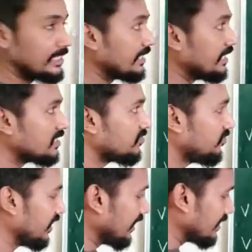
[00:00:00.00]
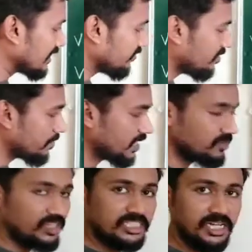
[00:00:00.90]
This V is given by
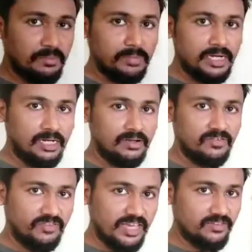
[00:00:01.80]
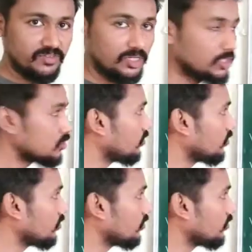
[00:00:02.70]
equation number 5.